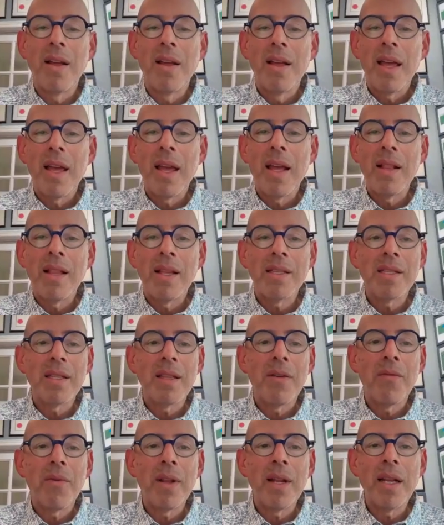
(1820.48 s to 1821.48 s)
hey, listen,
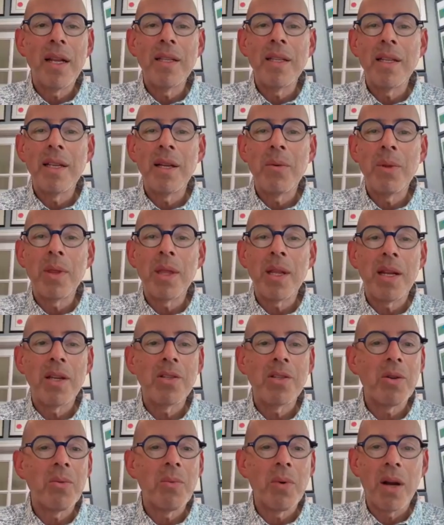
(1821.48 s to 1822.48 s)
if we need to deal with an
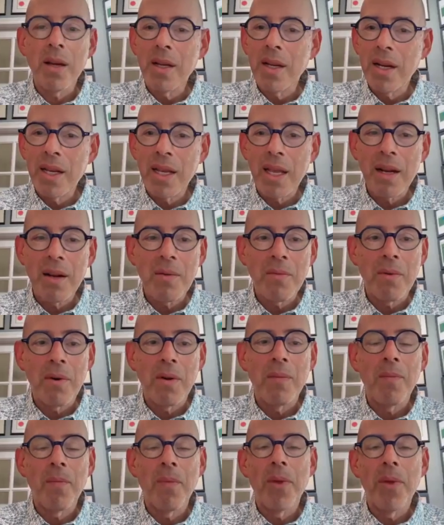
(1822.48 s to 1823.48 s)
issue, we're all going to get in a
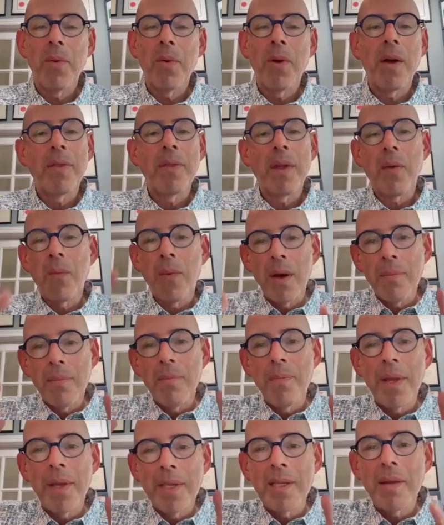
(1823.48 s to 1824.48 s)
room. We'll have that one
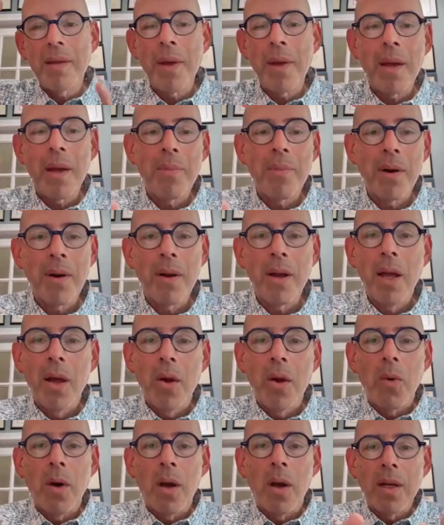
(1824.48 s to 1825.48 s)
piece of paper.
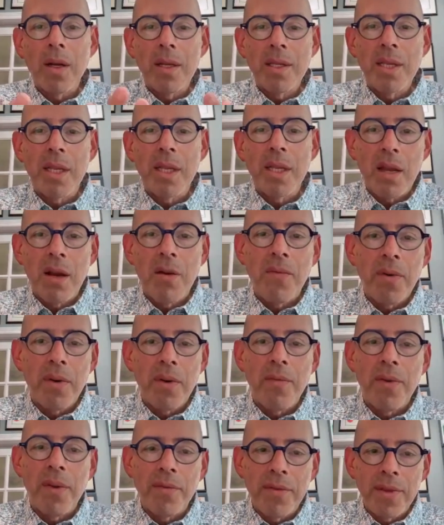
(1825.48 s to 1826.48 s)
We're all going to sit there for
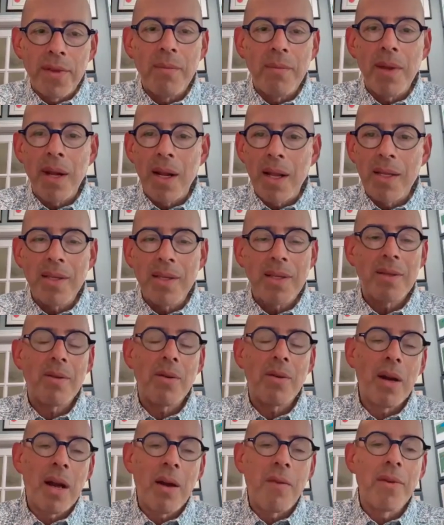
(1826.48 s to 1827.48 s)
15 minutes or
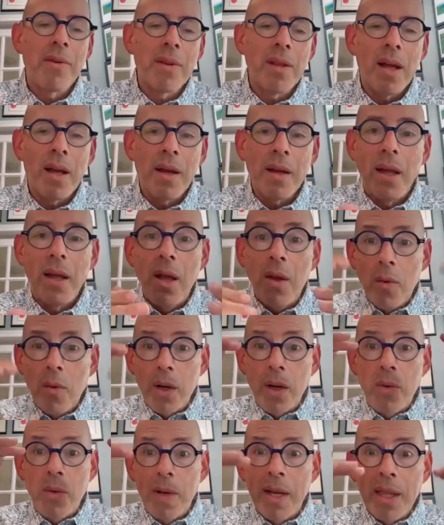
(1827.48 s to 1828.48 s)
however long. We're going
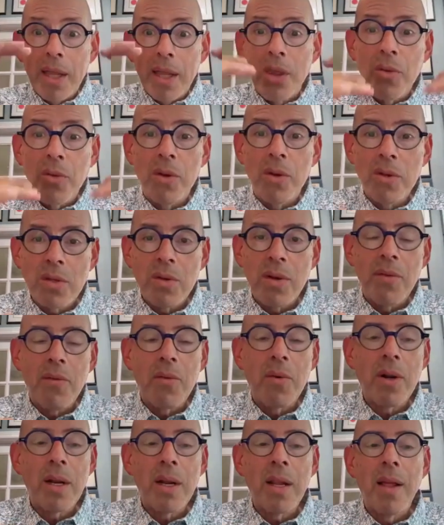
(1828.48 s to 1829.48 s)
to read through it so
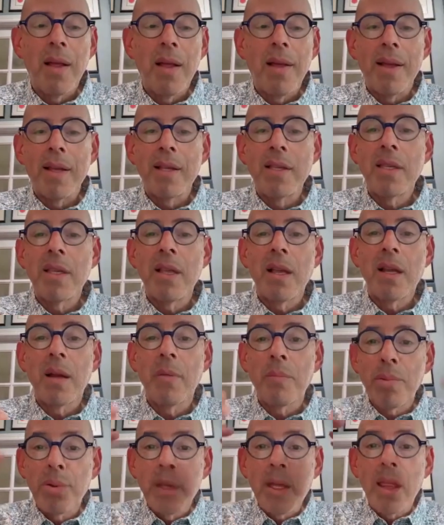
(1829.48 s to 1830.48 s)
everyone is
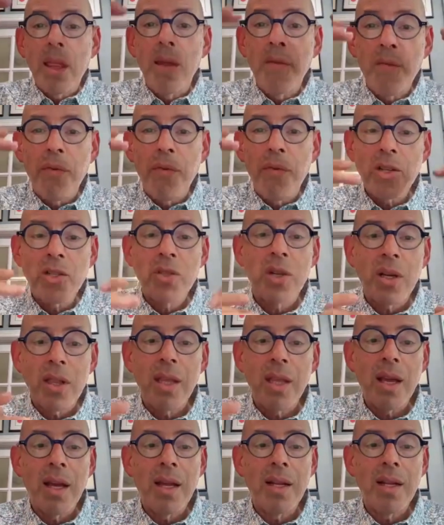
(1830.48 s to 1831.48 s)
completely fresh on
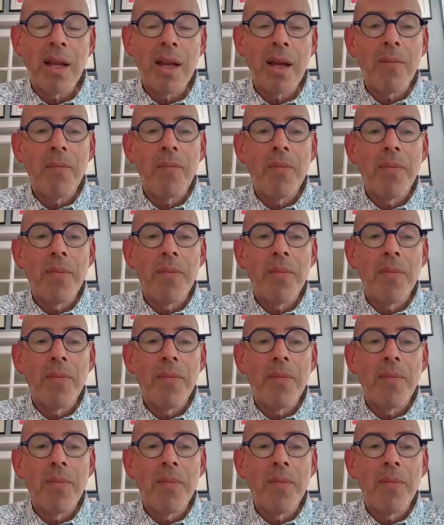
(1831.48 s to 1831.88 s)
the idea.